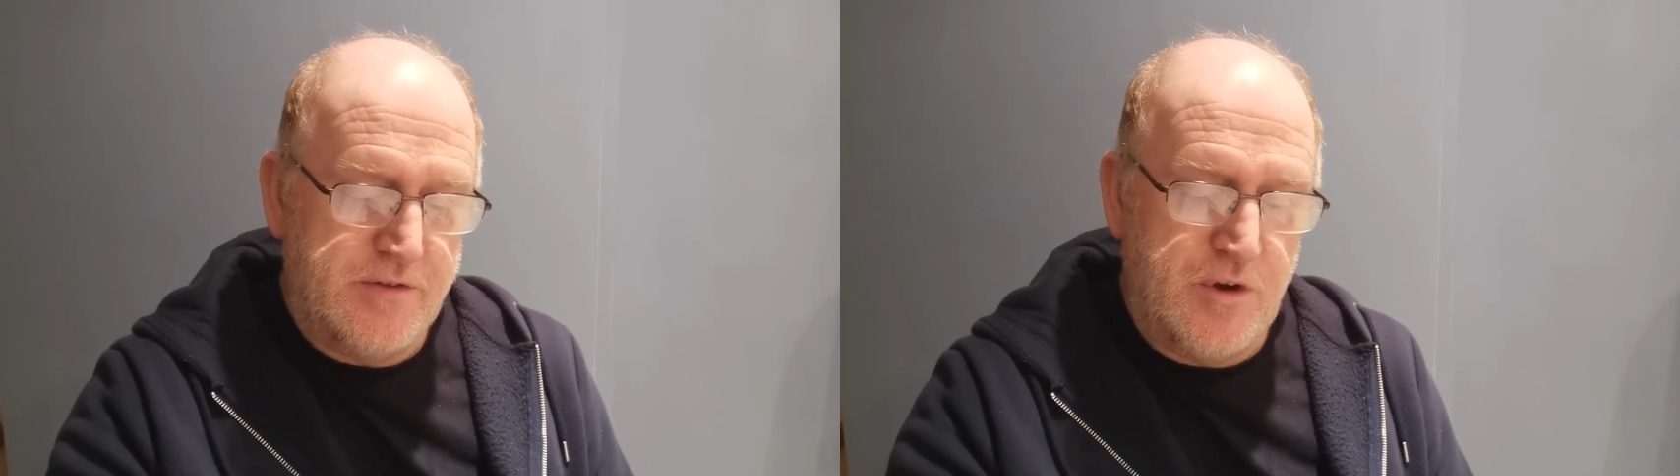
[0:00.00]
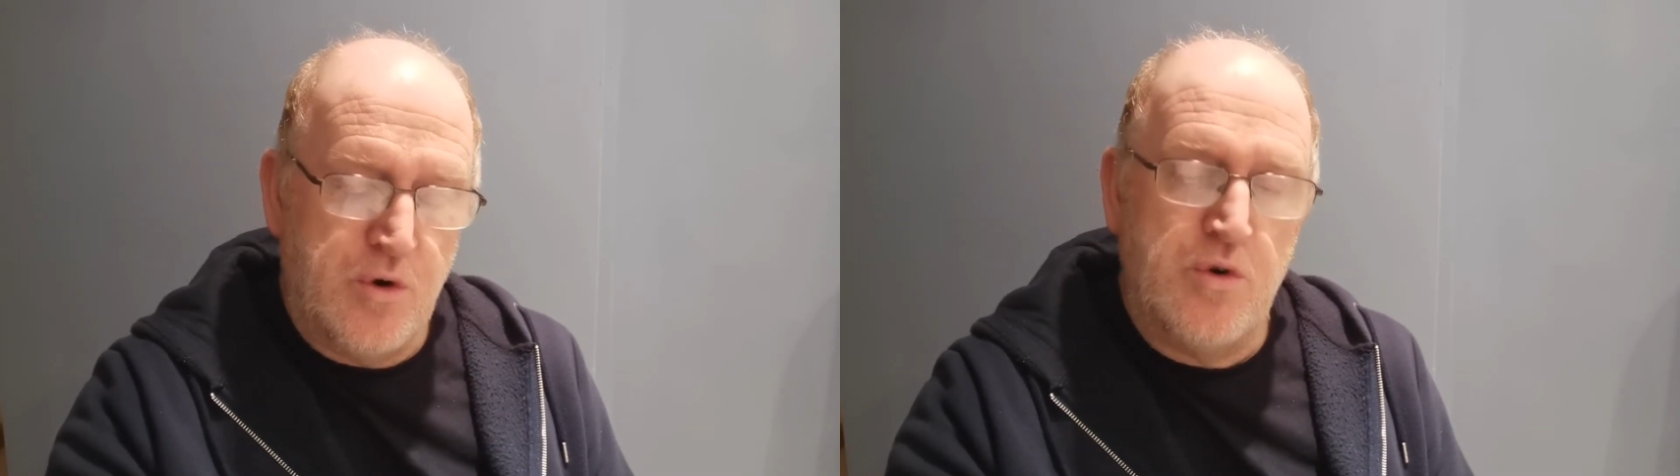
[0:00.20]

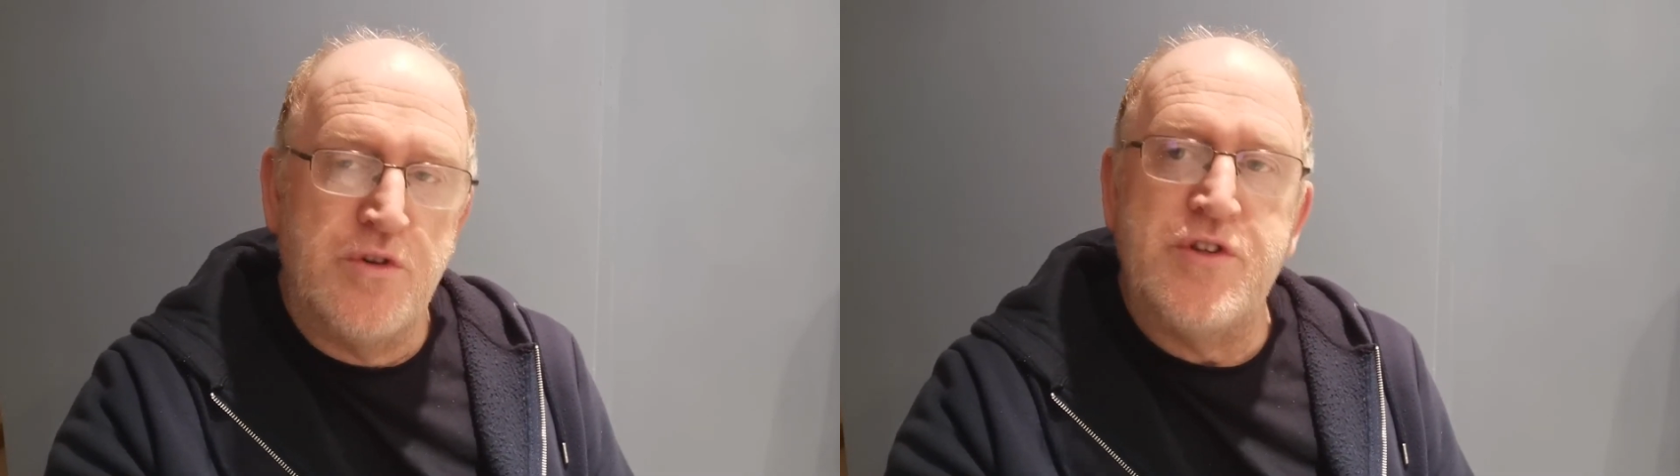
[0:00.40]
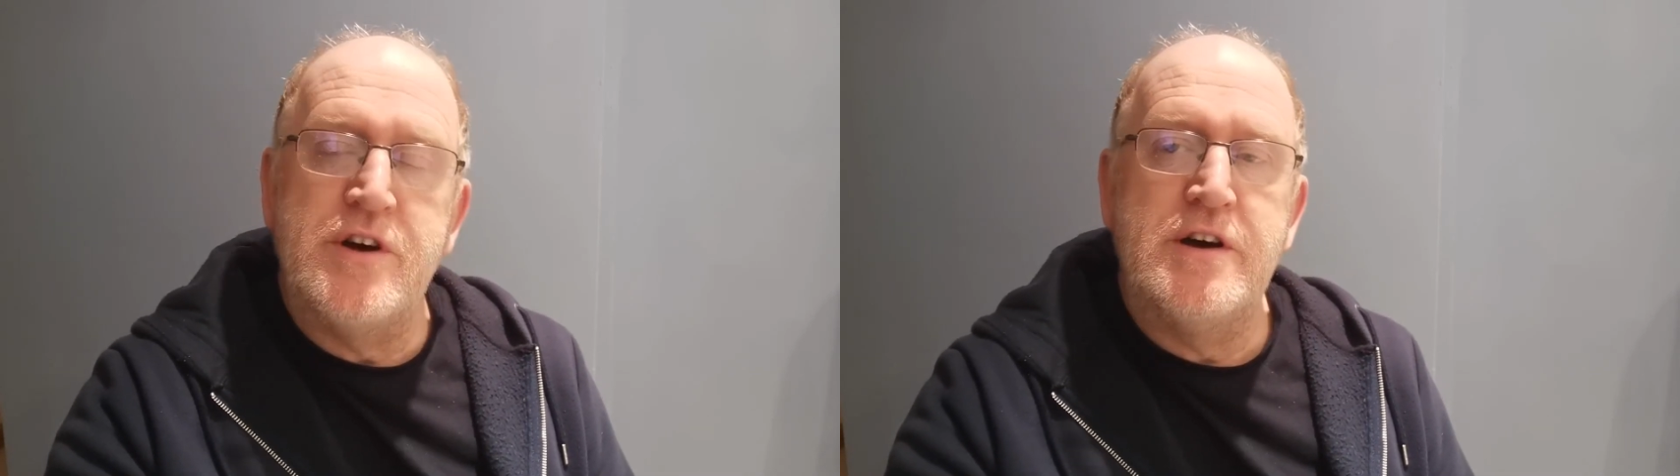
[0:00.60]
the
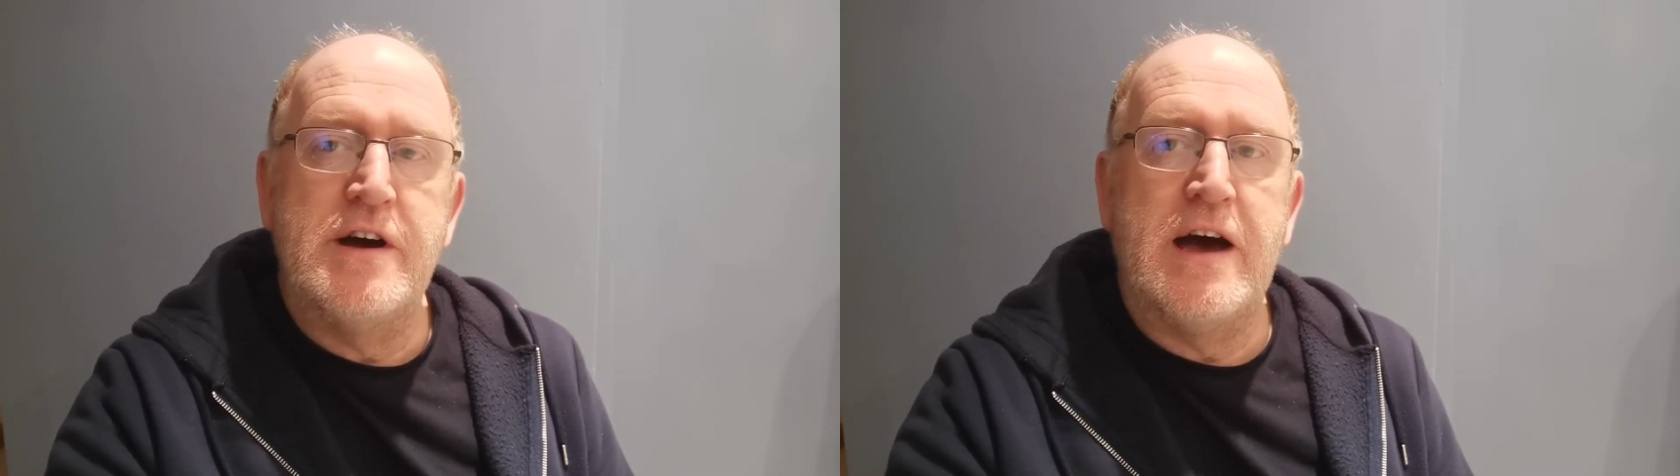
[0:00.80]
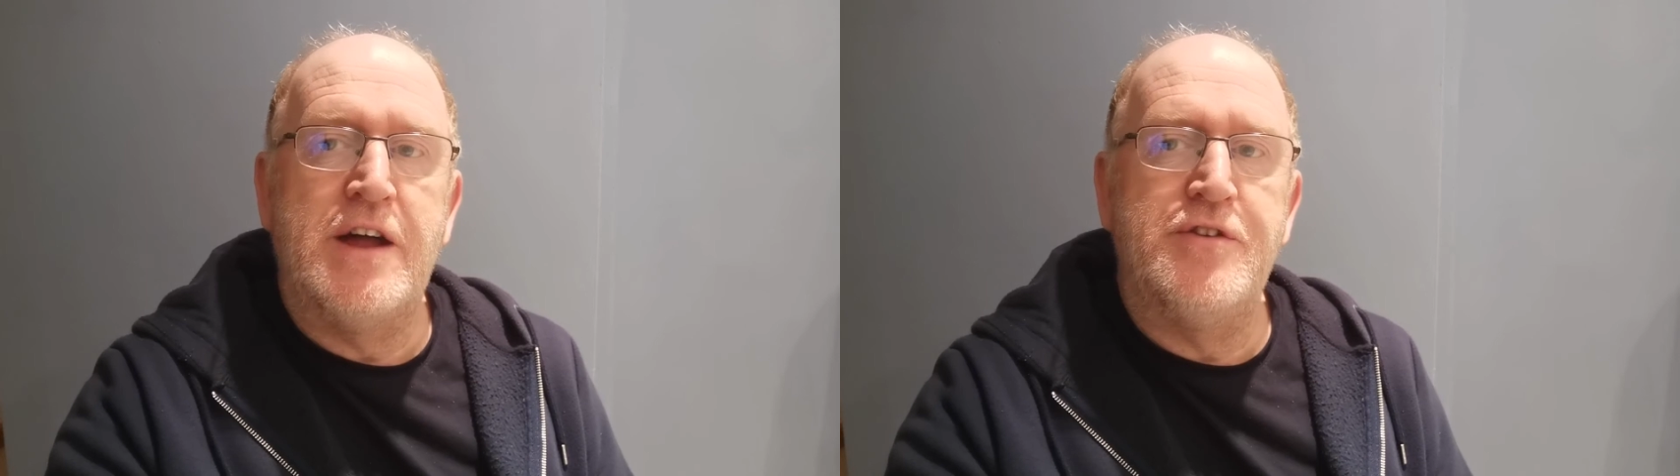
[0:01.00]
author
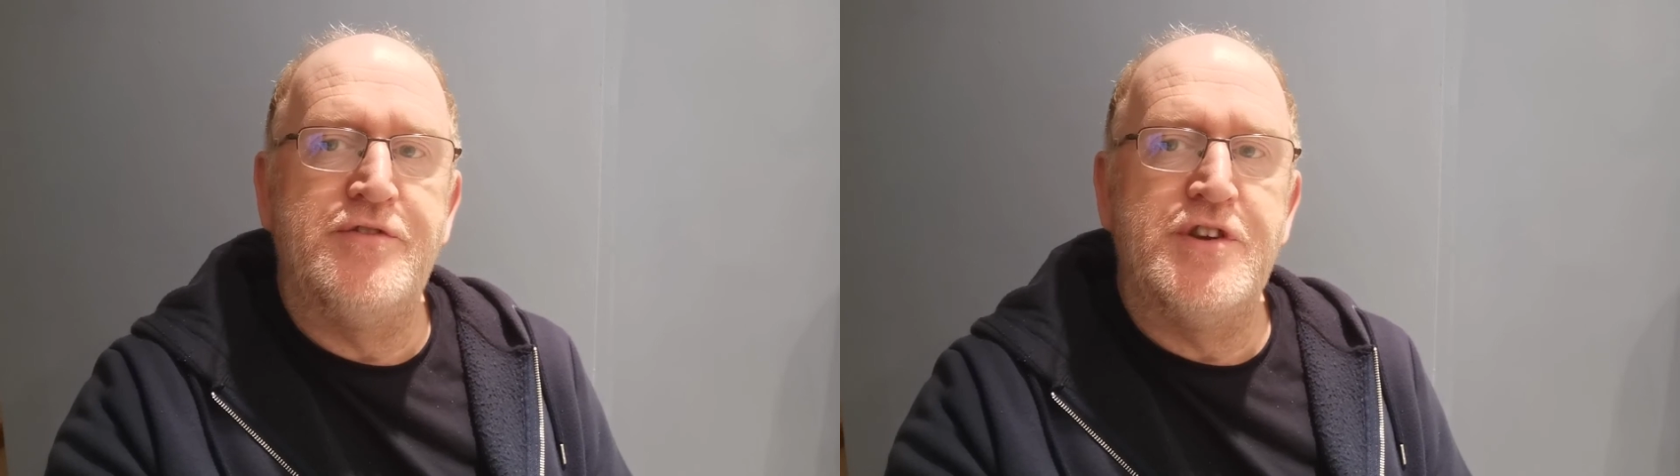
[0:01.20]
and